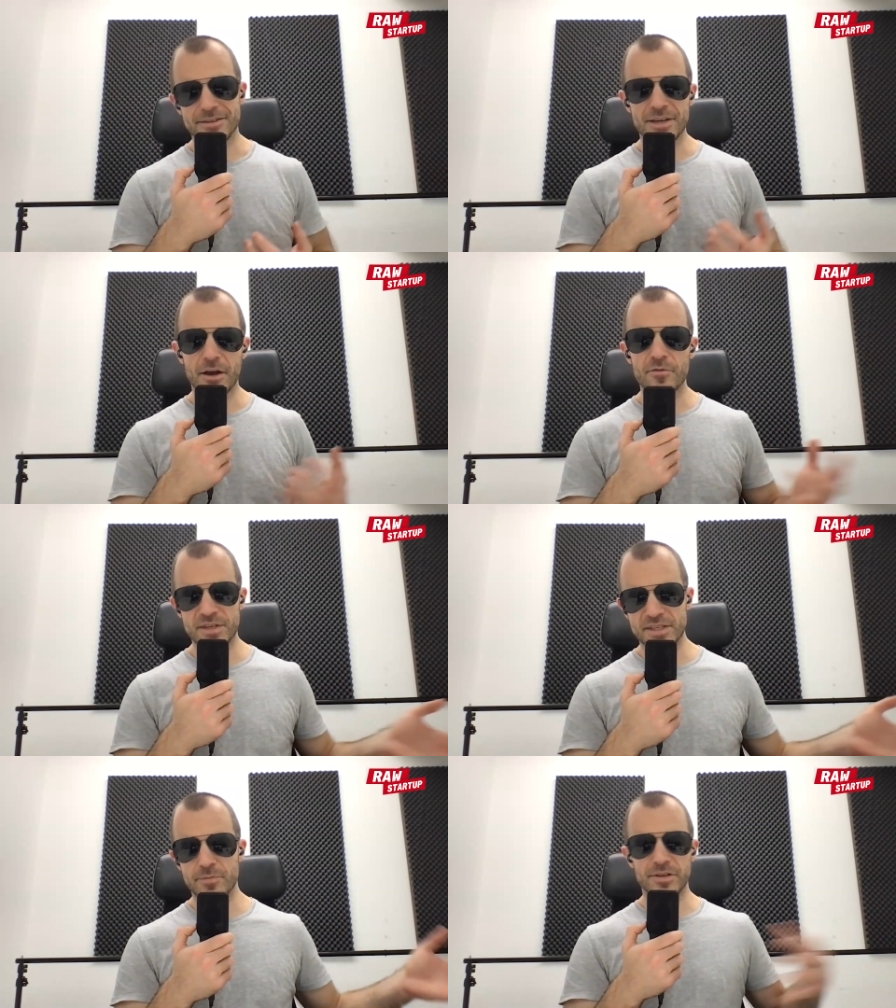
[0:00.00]
entire
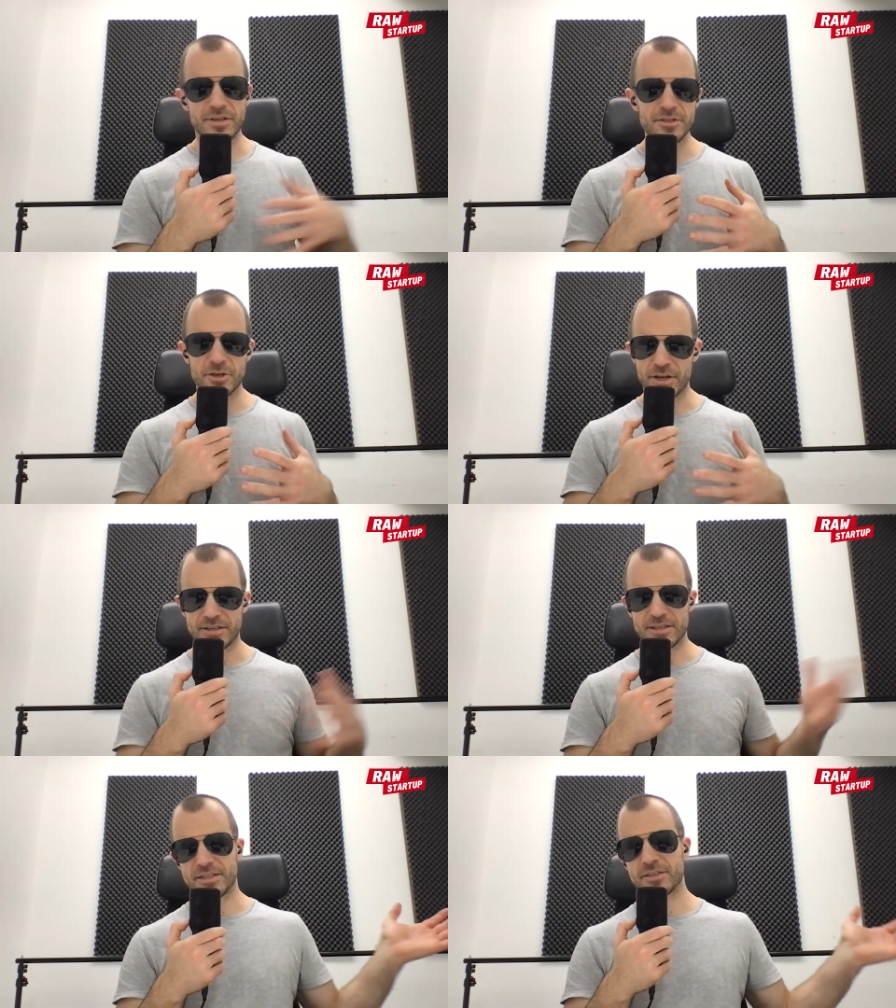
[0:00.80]
visible
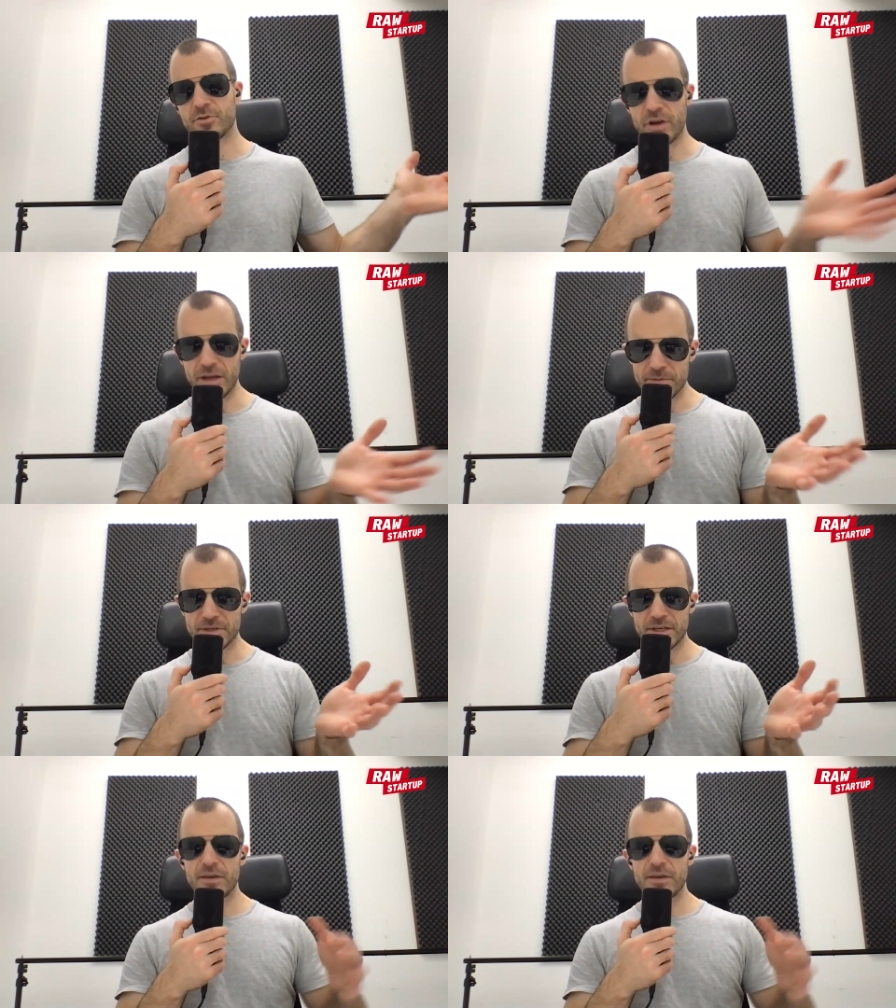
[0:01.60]
internet is scraped,